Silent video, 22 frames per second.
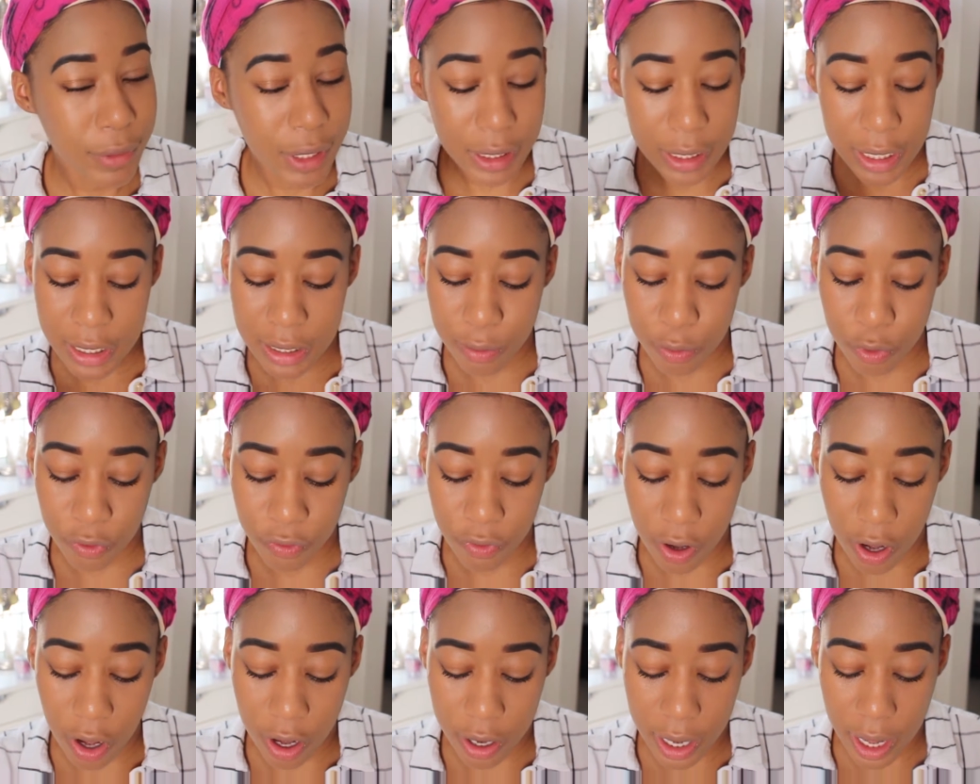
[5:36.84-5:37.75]
let's move
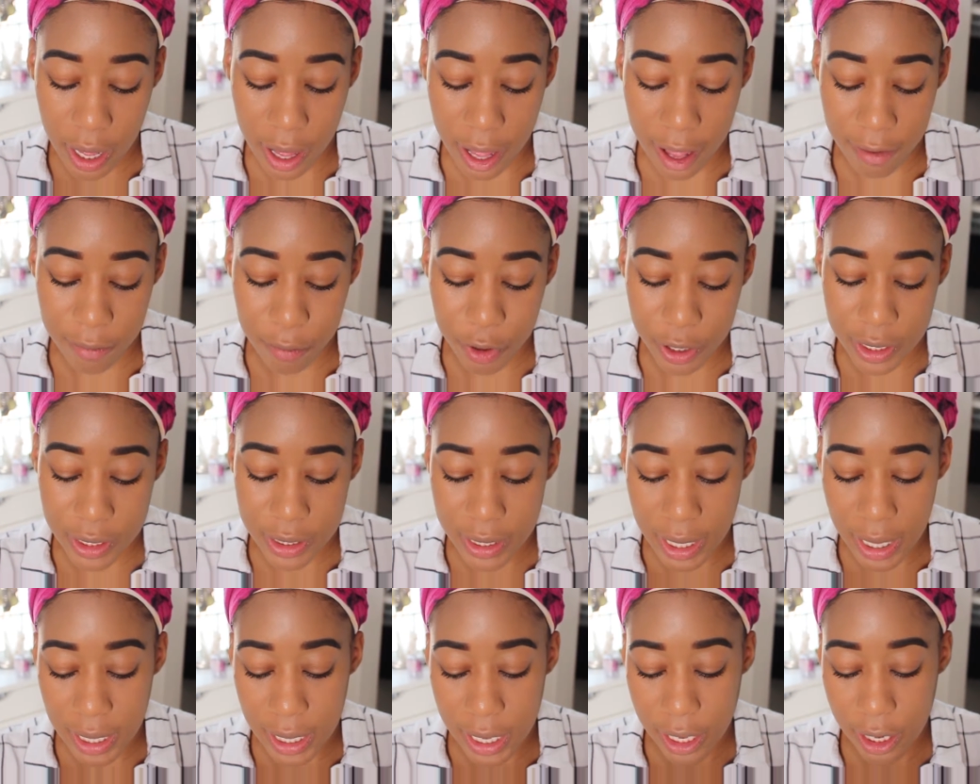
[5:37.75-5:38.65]
on. I'll have more to
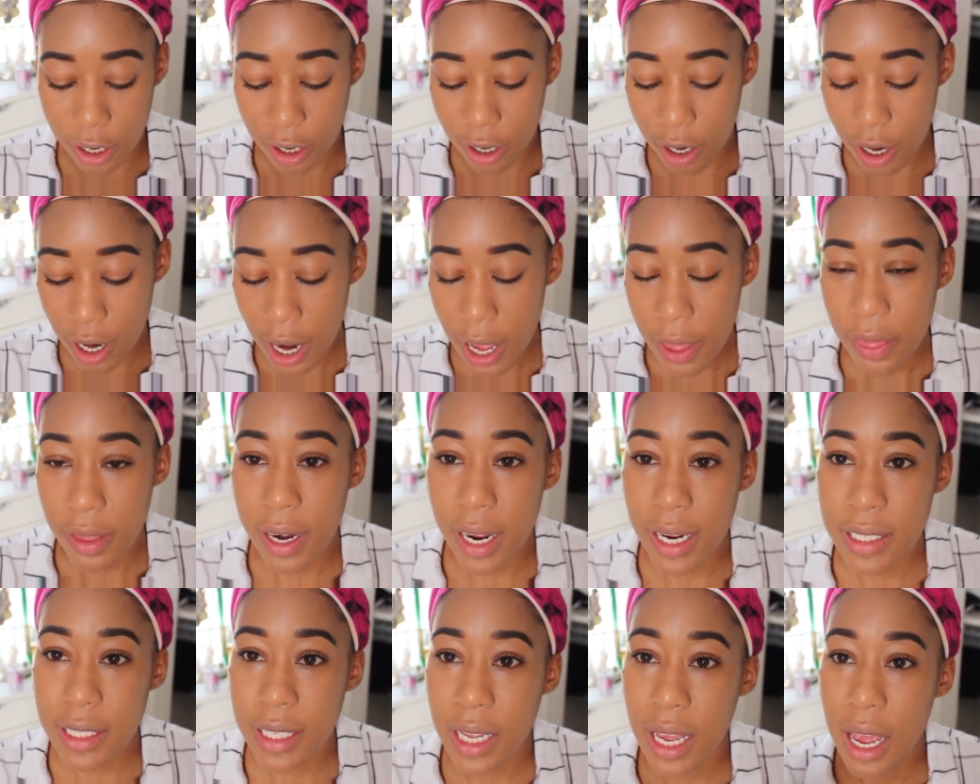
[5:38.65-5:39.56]
say later. The
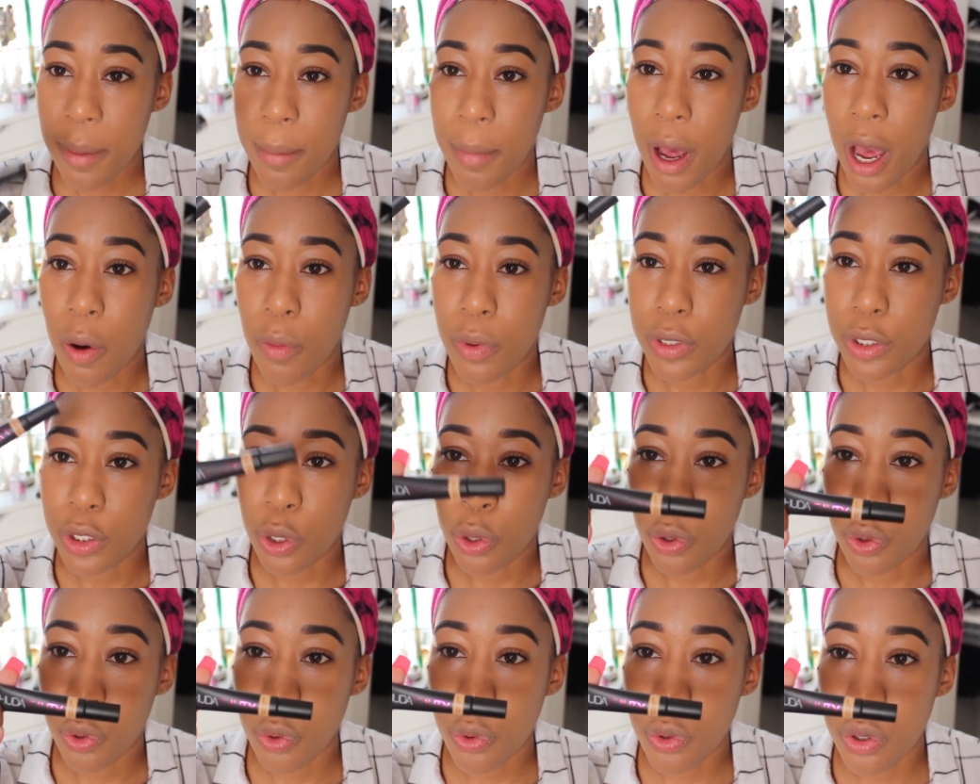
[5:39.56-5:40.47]
next thing I bought was the
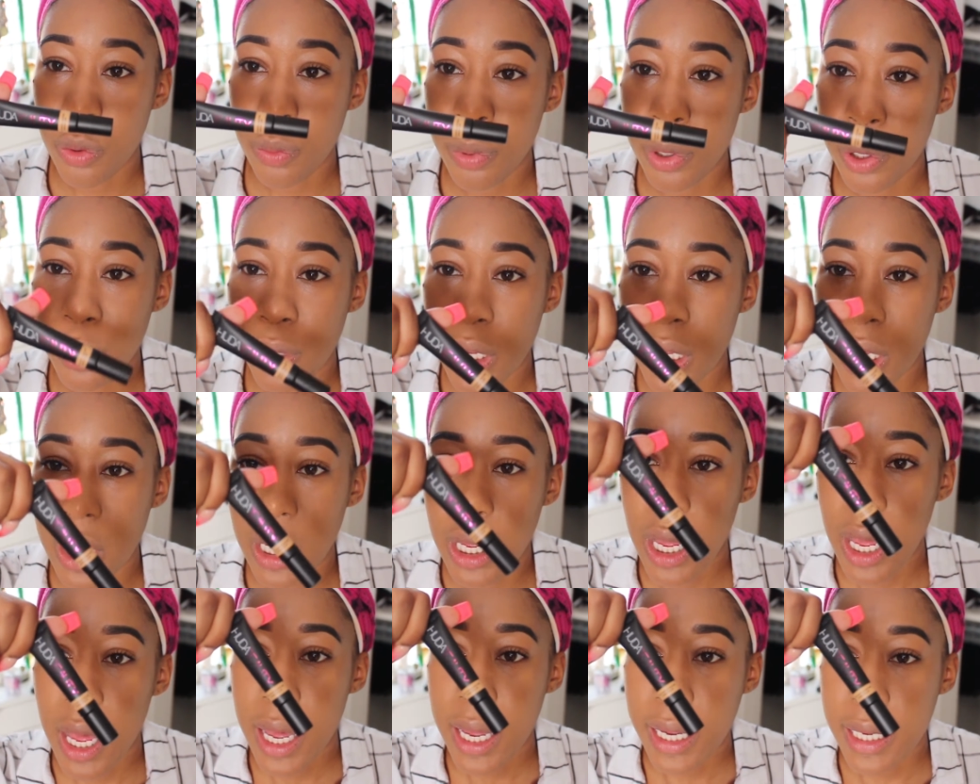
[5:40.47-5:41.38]
Huda
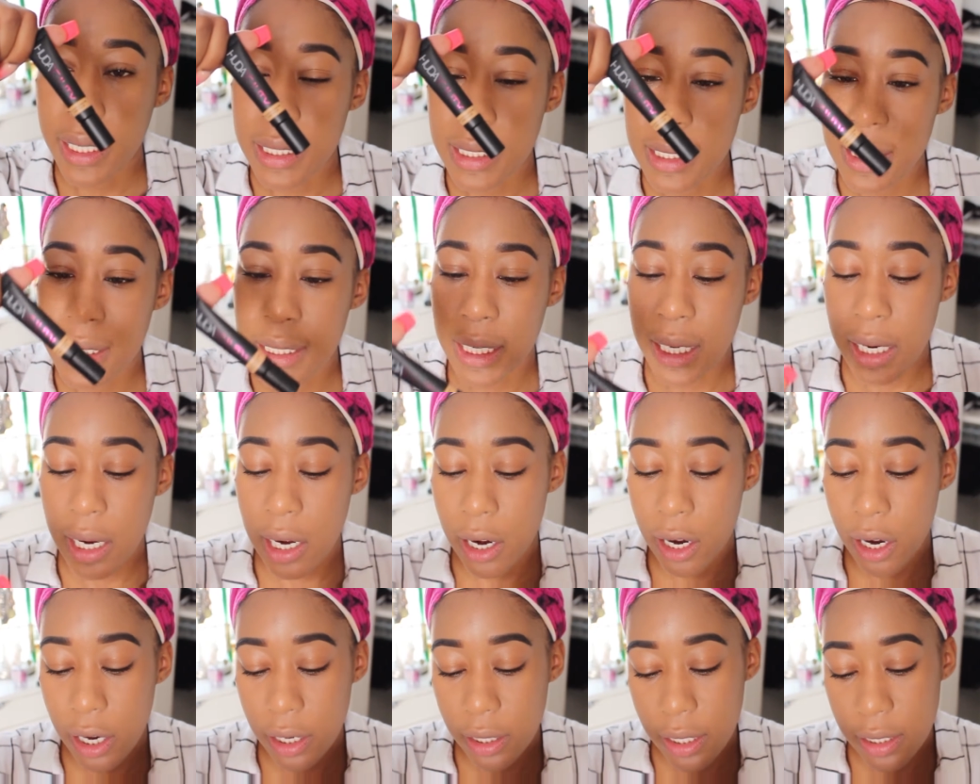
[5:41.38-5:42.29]
Beauty
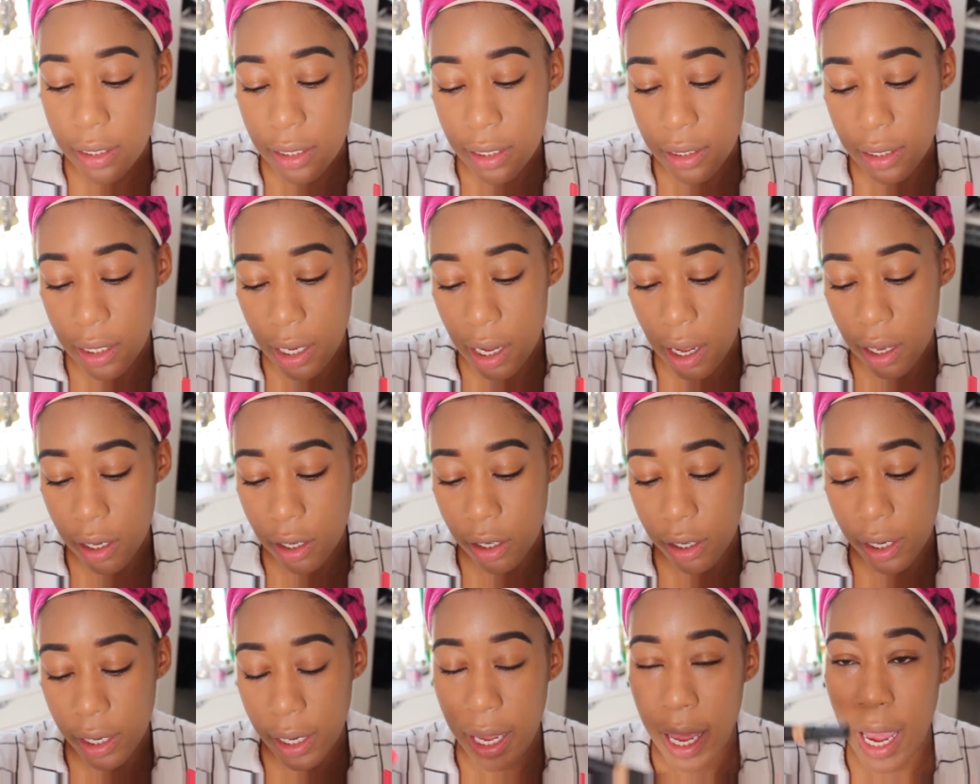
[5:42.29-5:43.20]
Concealer. This is the
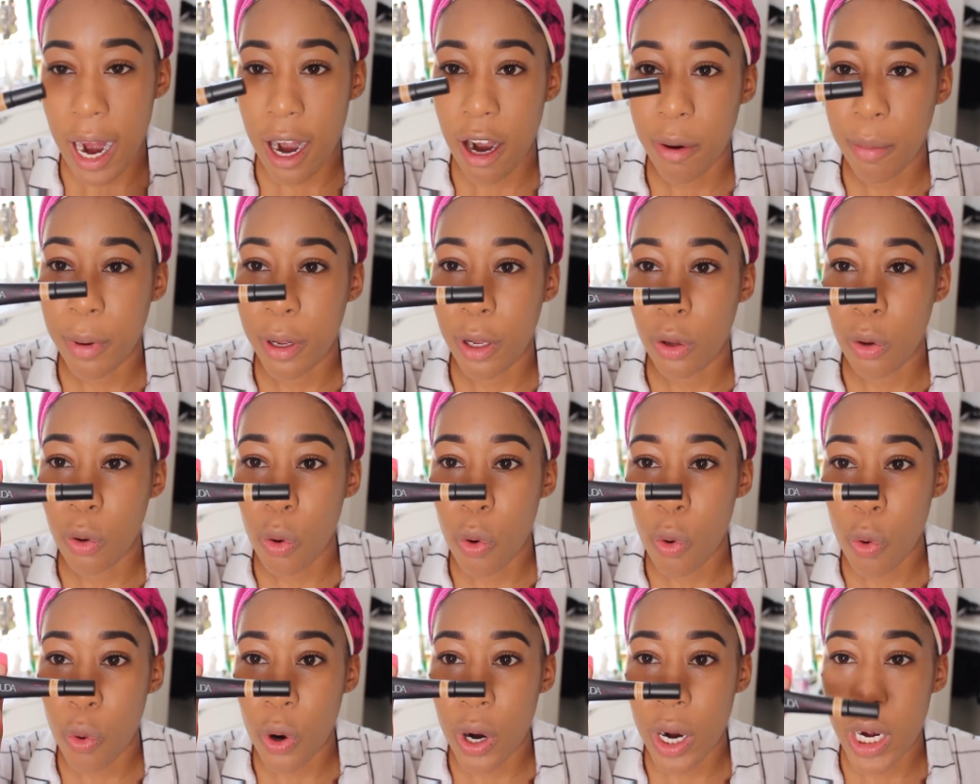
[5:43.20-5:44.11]
color Caramel
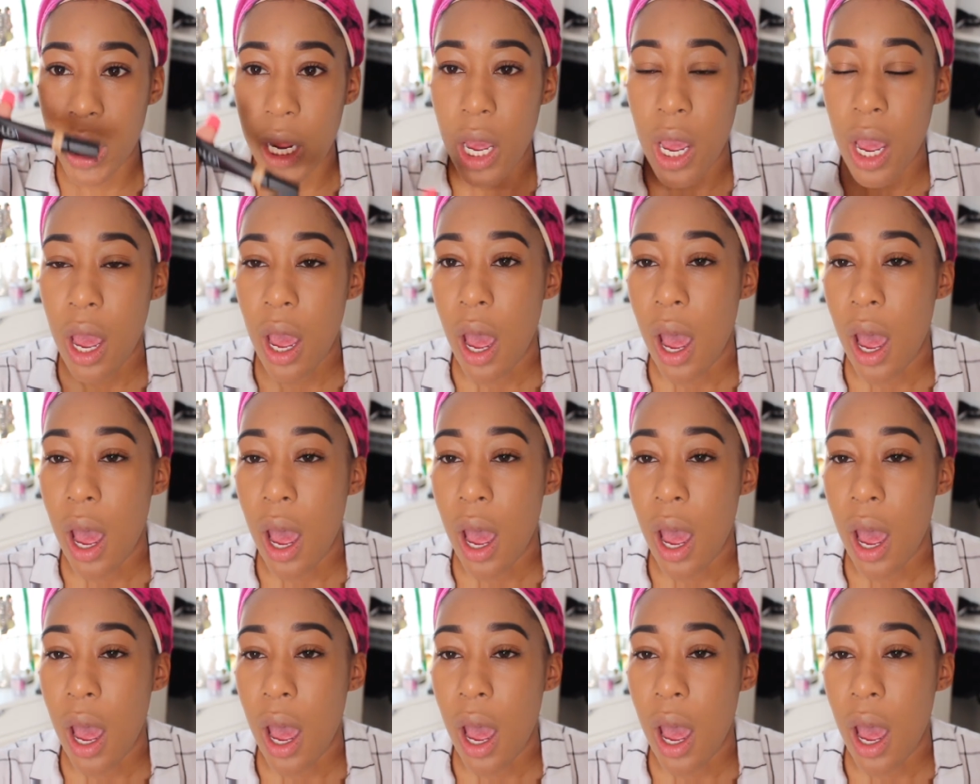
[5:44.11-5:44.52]
Corn.